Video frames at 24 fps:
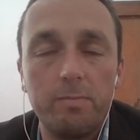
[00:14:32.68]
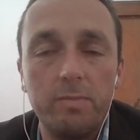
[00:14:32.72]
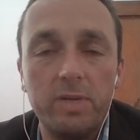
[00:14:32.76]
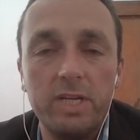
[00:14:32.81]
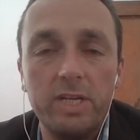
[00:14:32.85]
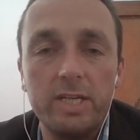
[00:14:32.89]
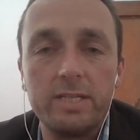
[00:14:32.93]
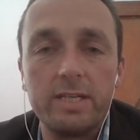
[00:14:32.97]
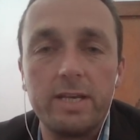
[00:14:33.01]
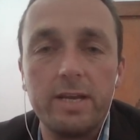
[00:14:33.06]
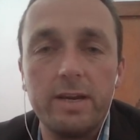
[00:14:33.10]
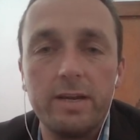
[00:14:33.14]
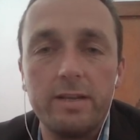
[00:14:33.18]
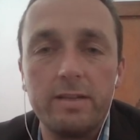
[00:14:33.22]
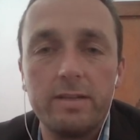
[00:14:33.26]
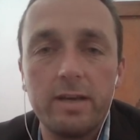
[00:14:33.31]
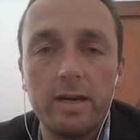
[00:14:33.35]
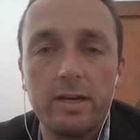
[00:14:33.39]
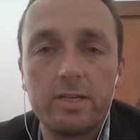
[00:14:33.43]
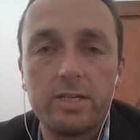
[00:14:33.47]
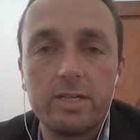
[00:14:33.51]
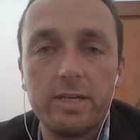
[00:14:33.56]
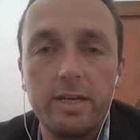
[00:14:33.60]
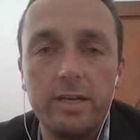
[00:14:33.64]
please get in
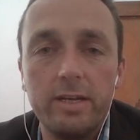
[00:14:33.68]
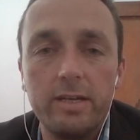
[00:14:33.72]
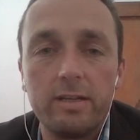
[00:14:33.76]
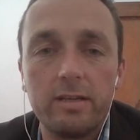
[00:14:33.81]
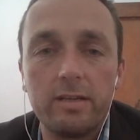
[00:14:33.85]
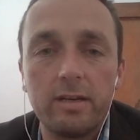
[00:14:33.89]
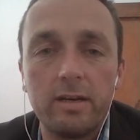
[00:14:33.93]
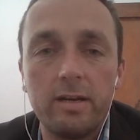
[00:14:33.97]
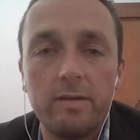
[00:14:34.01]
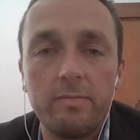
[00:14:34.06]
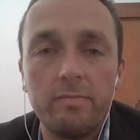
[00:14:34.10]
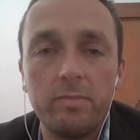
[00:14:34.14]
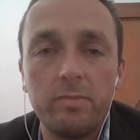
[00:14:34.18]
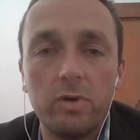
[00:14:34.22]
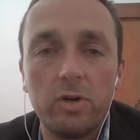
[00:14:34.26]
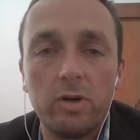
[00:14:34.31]
touch anytime